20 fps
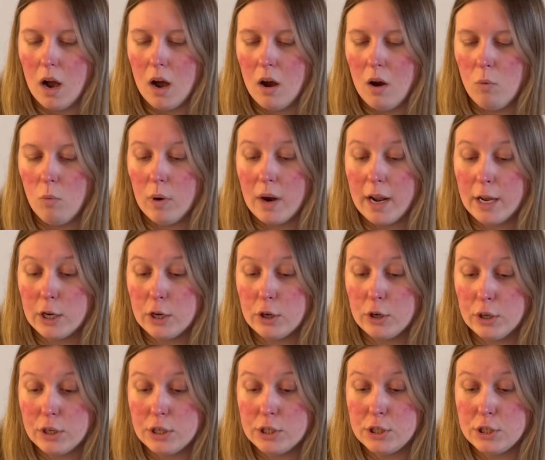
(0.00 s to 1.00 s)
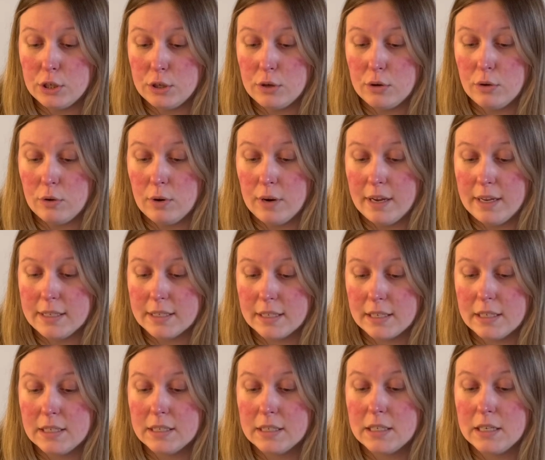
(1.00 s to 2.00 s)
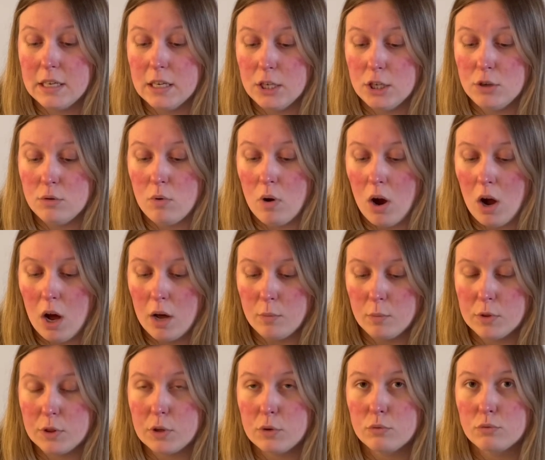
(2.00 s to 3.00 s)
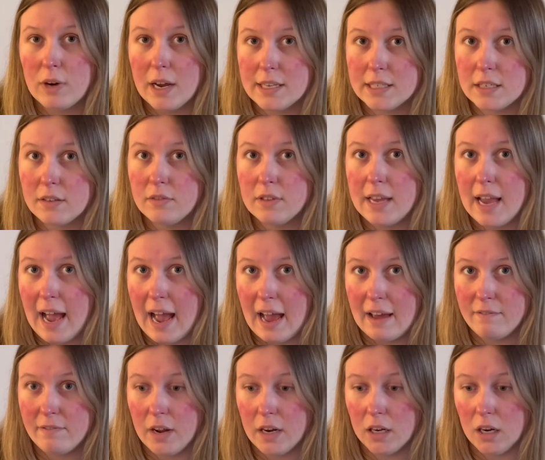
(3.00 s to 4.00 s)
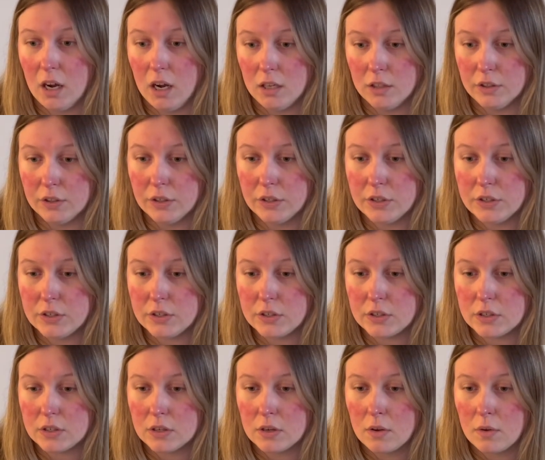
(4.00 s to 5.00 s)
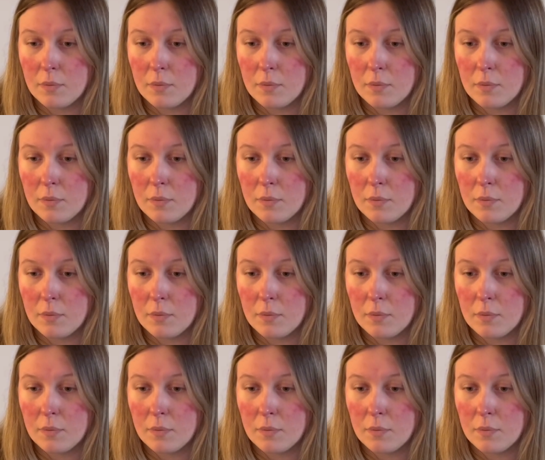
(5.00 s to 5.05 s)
what I could do is continue on with the rest of the advent colors